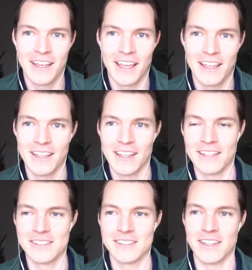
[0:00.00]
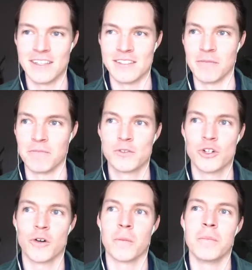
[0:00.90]
it, it's it's a
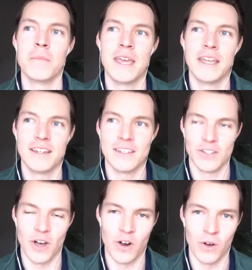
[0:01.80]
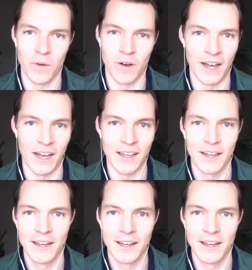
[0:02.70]
tremendous roi